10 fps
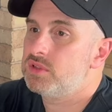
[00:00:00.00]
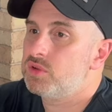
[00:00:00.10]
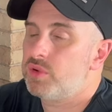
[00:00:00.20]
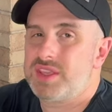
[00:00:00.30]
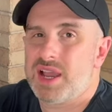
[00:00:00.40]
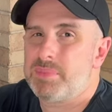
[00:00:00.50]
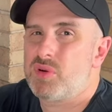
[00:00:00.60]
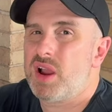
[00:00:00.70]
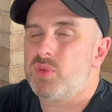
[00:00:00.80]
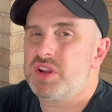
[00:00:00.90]
or the
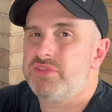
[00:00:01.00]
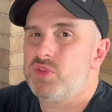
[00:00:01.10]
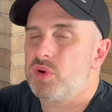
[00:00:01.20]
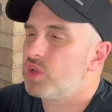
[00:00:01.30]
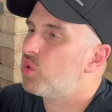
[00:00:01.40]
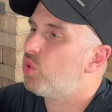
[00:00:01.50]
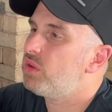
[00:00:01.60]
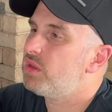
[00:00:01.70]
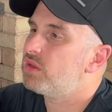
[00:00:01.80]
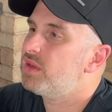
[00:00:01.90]
upright, whatever you want to
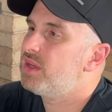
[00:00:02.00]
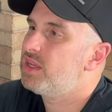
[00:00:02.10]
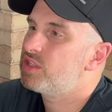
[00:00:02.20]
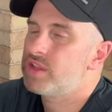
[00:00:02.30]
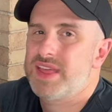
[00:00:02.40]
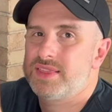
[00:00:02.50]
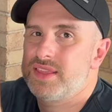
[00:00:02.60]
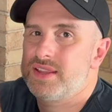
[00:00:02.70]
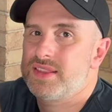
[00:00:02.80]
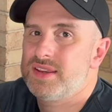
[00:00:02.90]
call it. So that
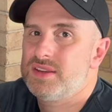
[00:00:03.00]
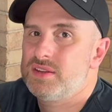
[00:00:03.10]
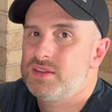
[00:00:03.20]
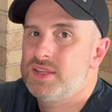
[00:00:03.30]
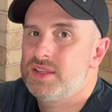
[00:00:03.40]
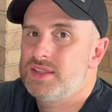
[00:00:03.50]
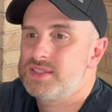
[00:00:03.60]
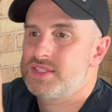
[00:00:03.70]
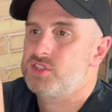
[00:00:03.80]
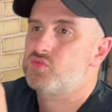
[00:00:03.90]
thing there
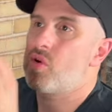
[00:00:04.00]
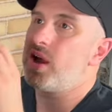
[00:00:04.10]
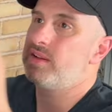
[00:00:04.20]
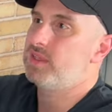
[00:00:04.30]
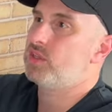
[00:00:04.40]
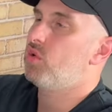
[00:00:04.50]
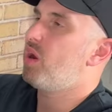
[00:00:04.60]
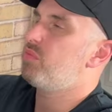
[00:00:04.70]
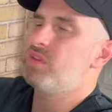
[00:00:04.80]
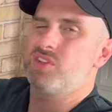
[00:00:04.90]
sits right in
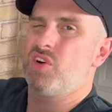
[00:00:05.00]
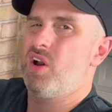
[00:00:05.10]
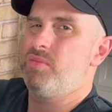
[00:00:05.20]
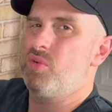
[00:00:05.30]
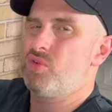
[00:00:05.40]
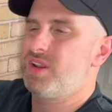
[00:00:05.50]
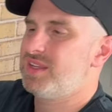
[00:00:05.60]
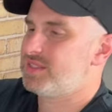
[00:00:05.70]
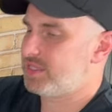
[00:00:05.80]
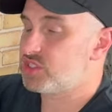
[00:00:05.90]
line with the tire more or
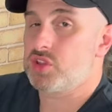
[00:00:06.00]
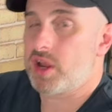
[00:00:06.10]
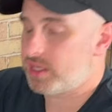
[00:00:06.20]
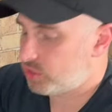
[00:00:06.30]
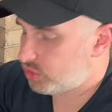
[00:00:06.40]
less. That's 90